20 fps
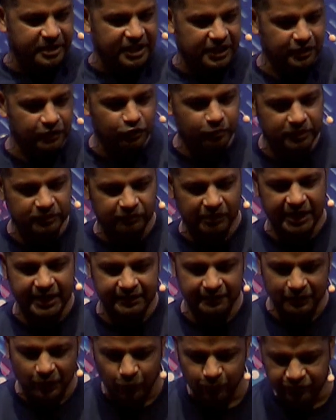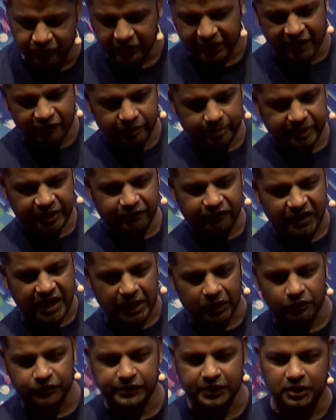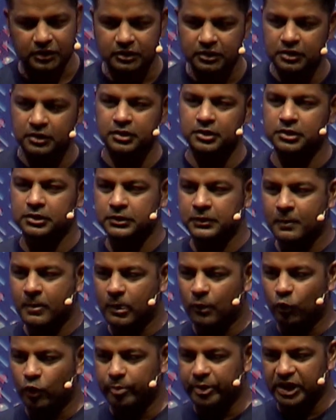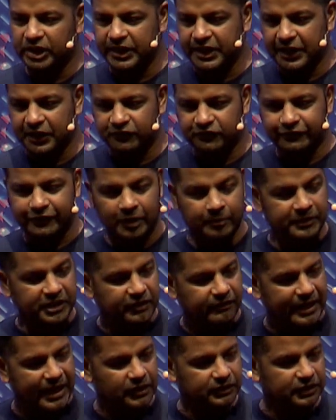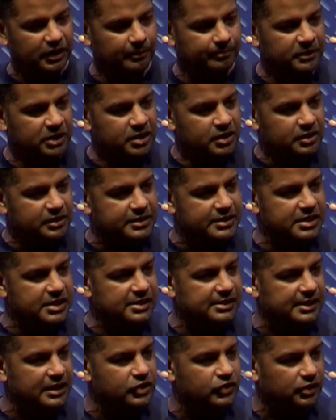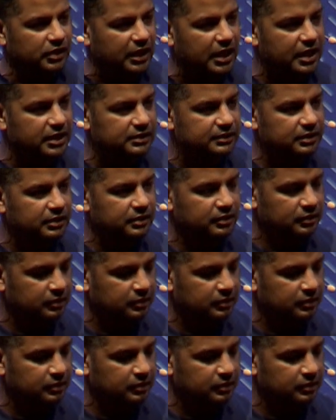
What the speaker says: make a human right, and hopefully everybody follows it. We're building it from the ground up, decentralized.